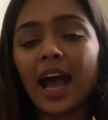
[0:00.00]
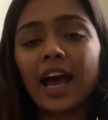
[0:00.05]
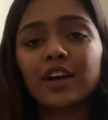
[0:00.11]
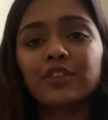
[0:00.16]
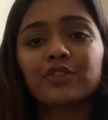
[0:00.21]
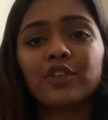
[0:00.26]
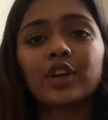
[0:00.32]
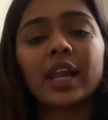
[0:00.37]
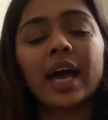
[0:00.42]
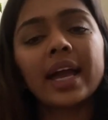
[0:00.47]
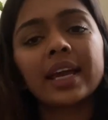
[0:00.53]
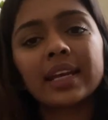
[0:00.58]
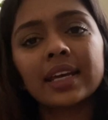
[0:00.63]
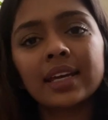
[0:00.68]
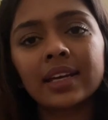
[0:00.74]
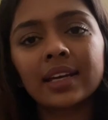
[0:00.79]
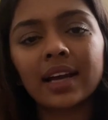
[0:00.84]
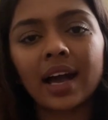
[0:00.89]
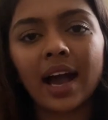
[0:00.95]
And for
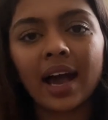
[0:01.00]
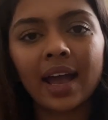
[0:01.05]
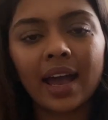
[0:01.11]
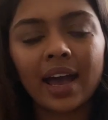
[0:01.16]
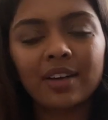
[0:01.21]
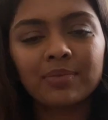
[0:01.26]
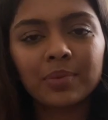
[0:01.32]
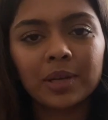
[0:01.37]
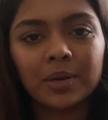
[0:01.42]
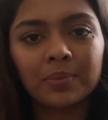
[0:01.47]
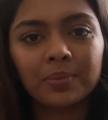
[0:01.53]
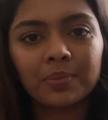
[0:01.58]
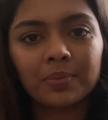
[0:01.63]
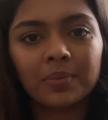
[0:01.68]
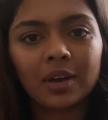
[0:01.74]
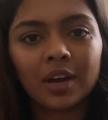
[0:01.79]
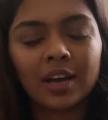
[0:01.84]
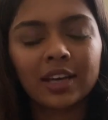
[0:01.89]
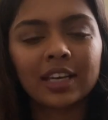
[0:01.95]
lighting, I have been
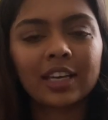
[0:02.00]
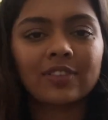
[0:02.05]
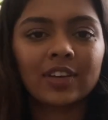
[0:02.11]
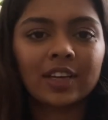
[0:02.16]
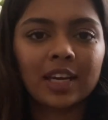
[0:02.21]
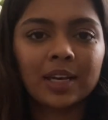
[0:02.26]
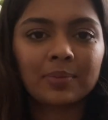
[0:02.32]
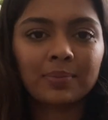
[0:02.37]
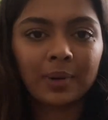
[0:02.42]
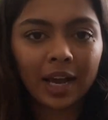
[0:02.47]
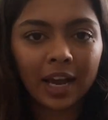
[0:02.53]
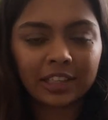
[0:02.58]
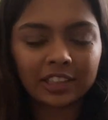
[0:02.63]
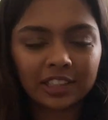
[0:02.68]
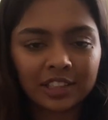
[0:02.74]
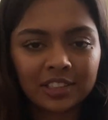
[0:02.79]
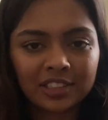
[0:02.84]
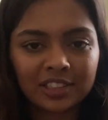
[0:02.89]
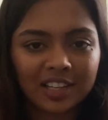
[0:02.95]
giving it
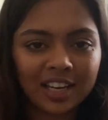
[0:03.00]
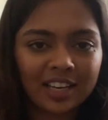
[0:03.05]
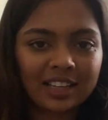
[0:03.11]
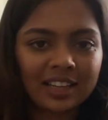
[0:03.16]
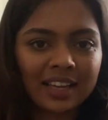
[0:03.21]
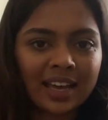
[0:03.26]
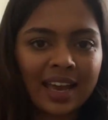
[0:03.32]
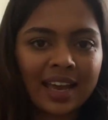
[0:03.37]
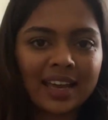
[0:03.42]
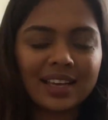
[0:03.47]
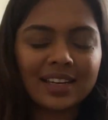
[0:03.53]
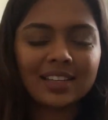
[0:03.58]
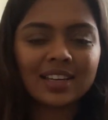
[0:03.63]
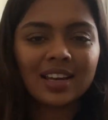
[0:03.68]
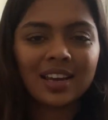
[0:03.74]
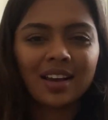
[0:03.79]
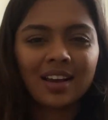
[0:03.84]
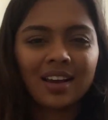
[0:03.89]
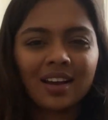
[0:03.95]
bright indirect light.
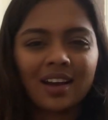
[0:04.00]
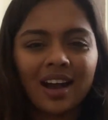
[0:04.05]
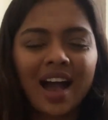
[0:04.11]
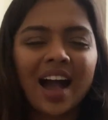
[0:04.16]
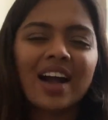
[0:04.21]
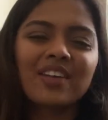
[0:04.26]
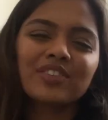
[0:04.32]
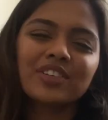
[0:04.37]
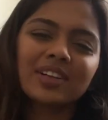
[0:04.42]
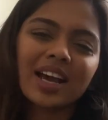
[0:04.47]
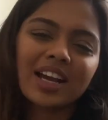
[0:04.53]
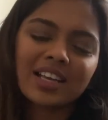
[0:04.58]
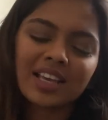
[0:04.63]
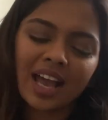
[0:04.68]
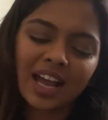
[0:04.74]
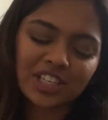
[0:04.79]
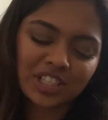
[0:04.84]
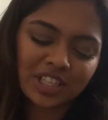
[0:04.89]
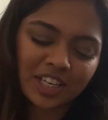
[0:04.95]
I
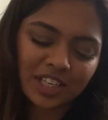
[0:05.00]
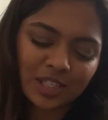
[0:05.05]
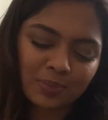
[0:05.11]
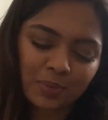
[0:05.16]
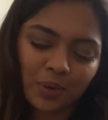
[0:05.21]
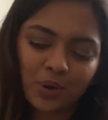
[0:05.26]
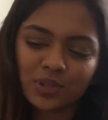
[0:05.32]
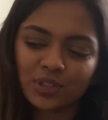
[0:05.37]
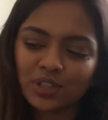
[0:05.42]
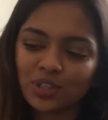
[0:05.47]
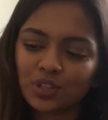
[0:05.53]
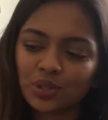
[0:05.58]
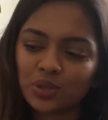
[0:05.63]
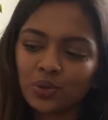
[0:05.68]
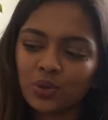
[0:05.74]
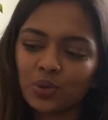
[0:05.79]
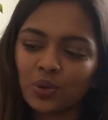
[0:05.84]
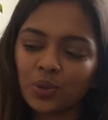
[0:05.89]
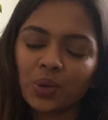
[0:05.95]
haven't actually exposed this
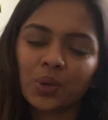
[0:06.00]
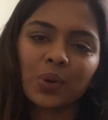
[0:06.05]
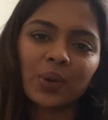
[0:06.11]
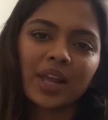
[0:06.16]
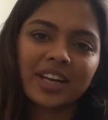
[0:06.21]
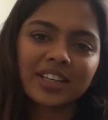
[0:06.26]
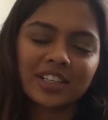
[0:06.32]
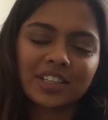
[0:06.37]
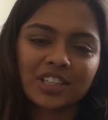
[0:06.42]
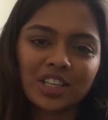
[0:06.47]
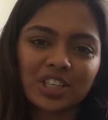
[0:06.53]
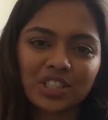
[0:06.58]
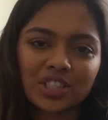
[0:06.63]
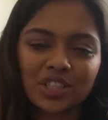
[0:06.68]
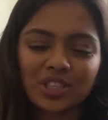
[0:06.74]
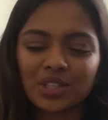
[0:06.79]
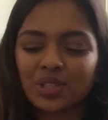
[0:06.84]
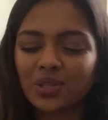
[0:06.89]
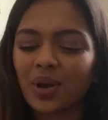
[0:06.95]
to low light
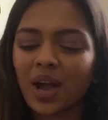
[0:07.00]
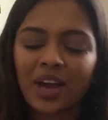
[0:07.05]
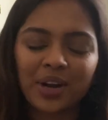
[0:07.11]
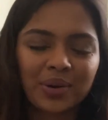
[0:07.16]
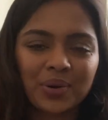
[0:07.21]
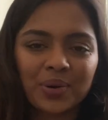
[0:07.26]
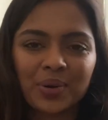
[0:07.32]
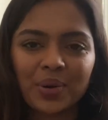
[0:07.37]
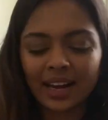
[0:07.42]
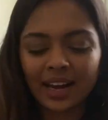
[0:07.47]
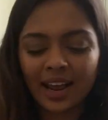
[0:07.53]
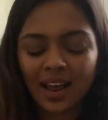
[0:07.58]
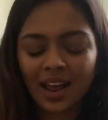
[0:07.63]
conditions, so I don't know.